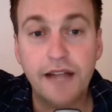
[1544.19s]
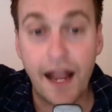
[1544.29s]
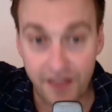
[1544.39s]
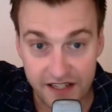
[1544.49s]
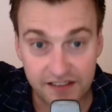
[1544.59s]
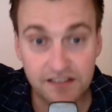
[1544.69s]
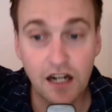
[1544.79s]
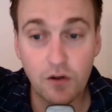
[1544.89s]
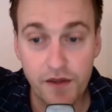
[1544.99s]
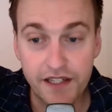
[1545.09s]
And they
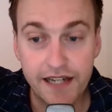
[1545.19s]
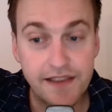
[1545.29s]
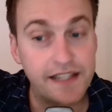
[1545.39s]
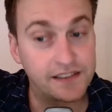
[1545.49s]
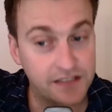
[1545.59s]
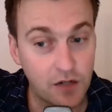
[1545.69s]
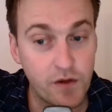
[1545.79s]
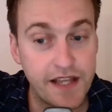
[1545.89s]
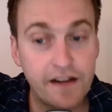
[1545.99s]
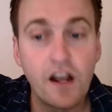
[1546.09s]
stuck with it. And they stuck
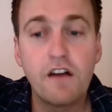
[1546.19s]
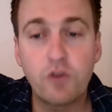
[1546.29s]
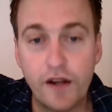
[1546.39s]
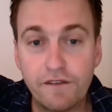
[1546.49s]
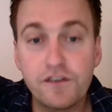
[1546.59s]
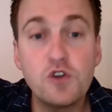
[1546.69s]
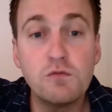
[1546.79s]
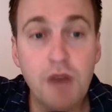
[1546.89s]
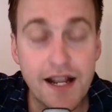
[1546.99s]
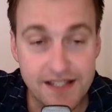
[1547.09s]
with it for a few
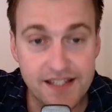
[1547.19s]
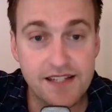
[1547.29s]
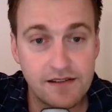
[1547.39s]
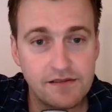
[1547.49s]
months.